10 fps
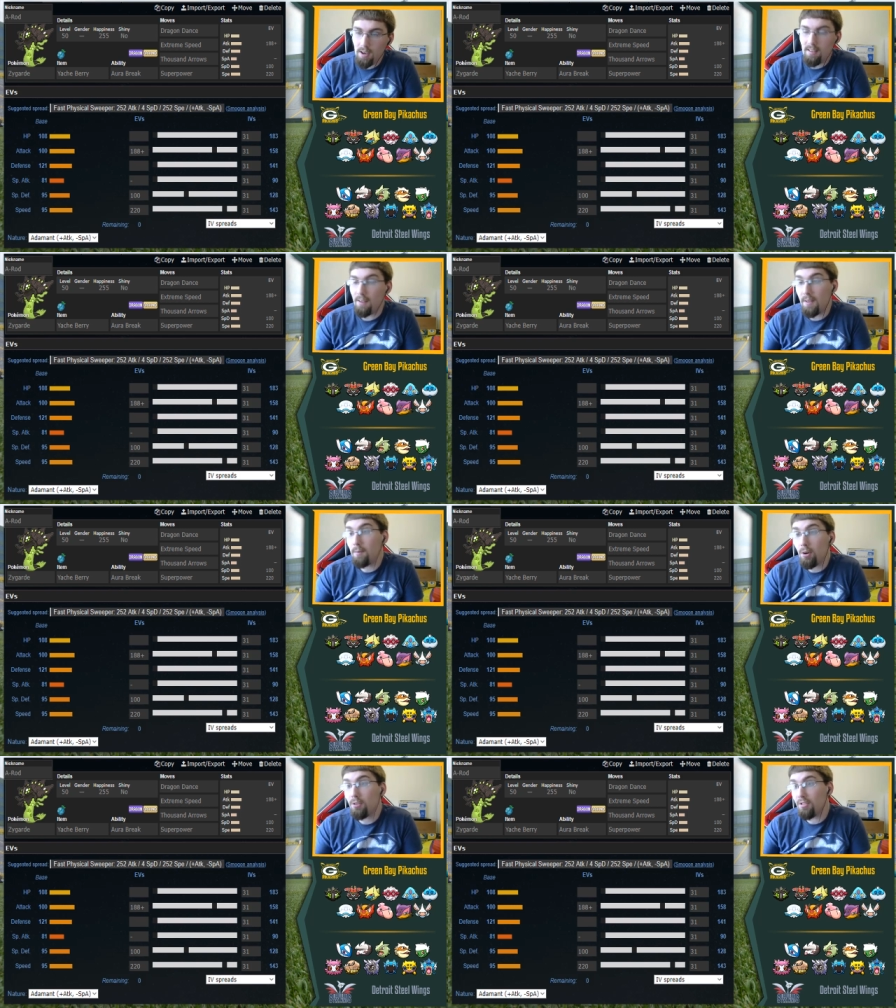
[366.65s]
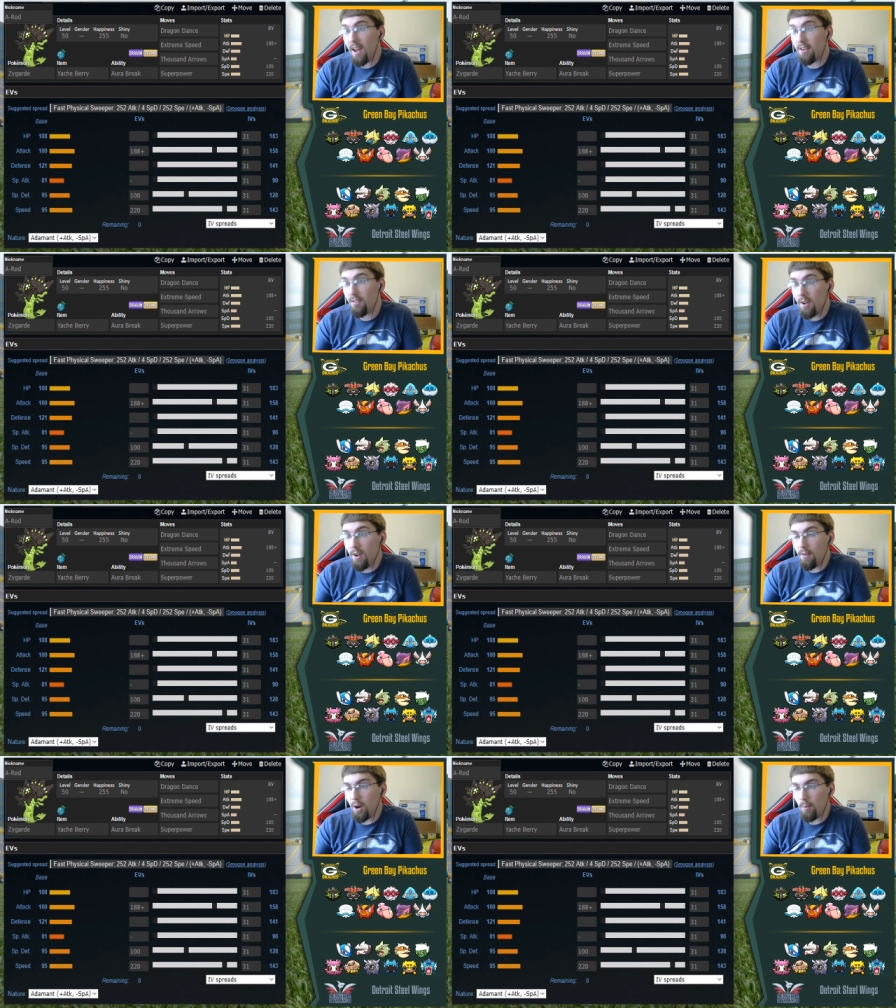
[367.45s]
He's got Flamethrower slash
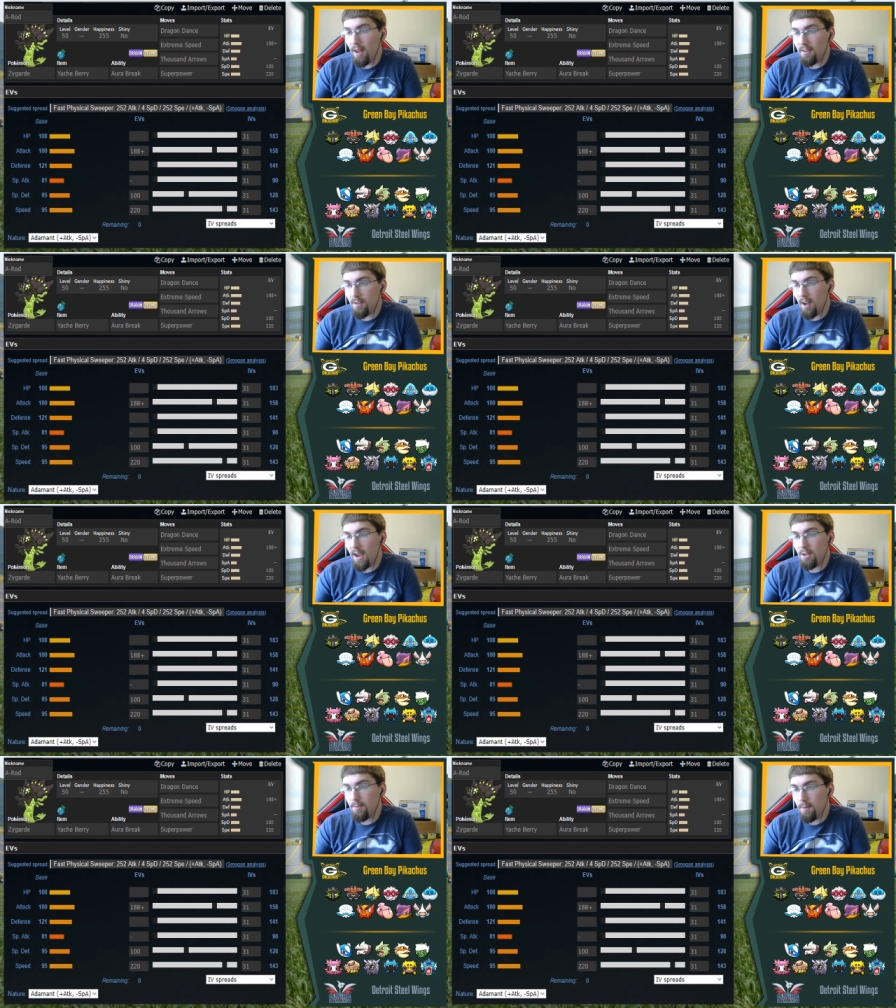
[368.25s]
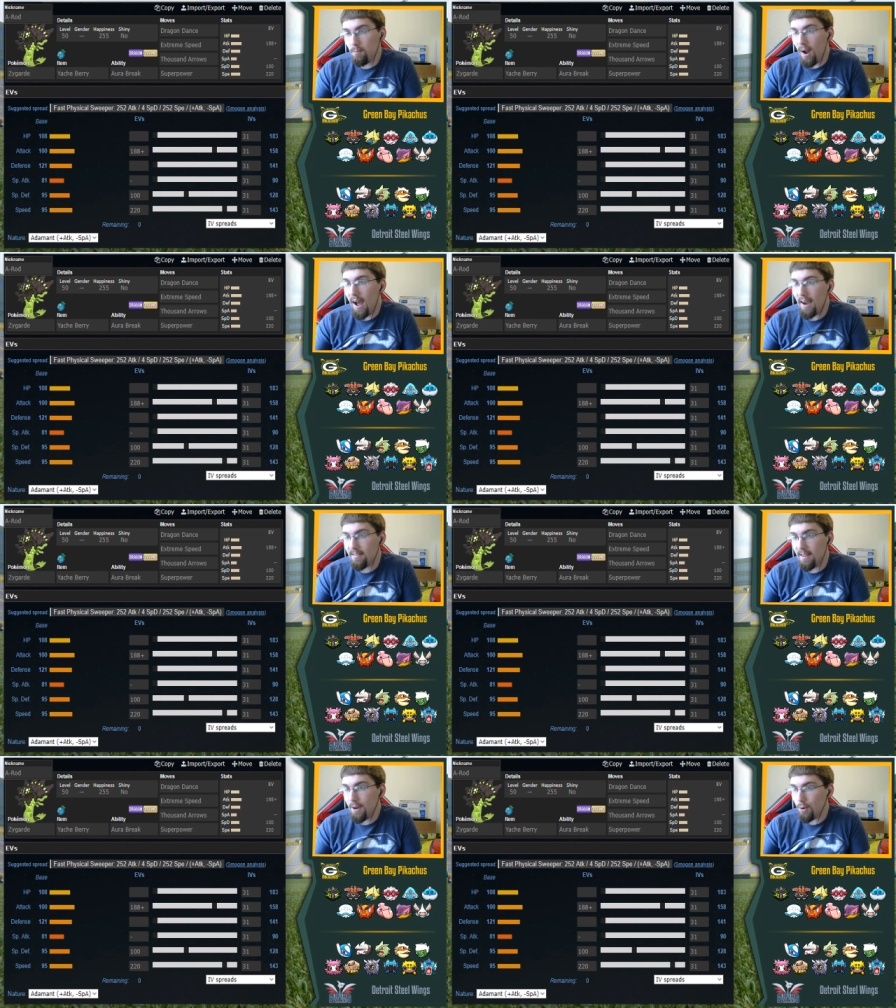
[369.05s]
Fire Blast, Ice Beam,
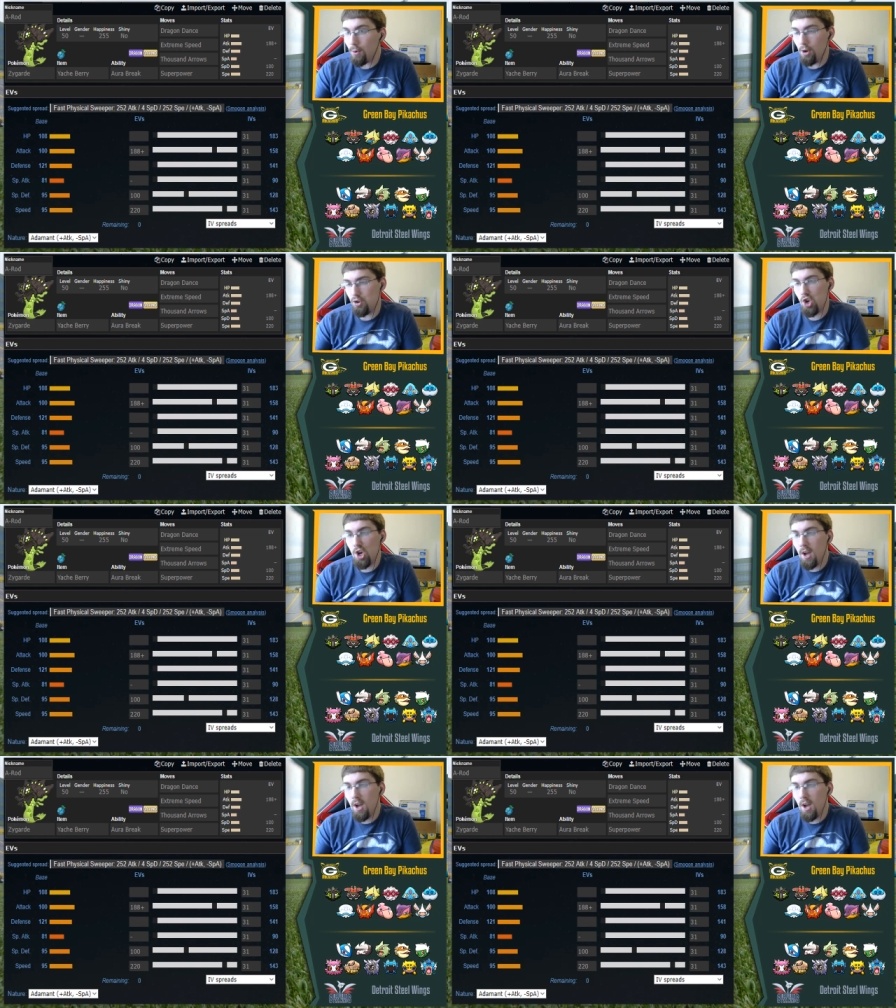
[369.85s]
Rocks, and Crunch.